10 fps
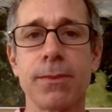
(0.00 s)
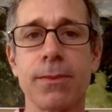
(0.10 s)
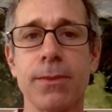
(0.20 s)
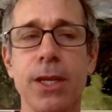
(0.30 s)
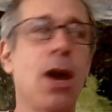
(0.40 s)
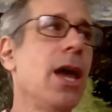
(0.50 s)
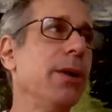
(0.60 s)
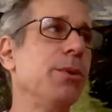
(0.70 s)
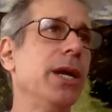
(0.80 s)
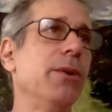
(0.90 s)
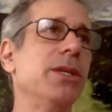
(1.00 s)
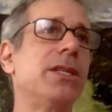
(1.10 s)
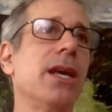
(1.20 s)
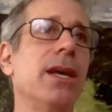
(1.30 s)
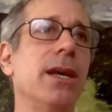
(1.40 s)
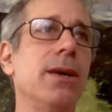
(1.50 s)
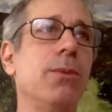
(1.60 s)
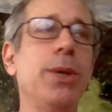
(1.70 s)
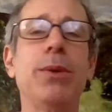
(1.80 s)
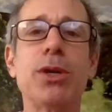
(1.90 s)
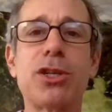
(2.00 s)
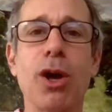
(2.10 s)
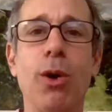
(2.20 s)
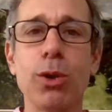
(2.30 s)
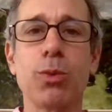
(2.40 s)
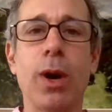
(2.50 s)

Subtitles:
We were told one